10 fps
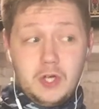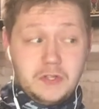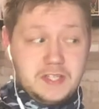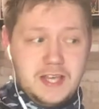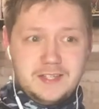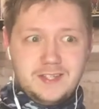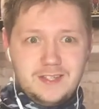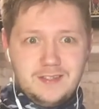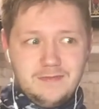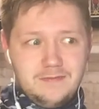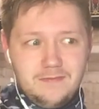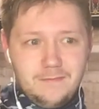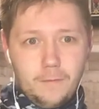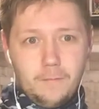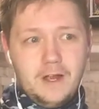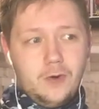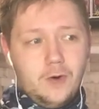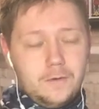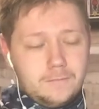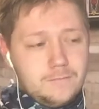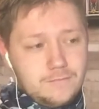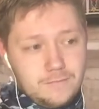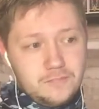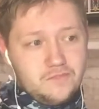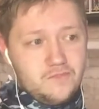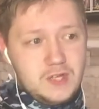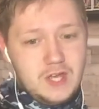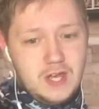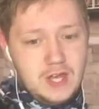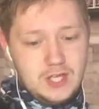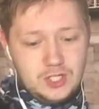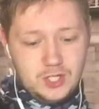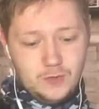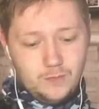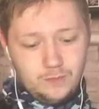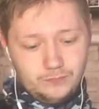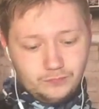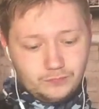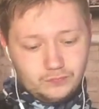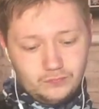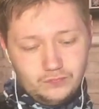contest from now on. So I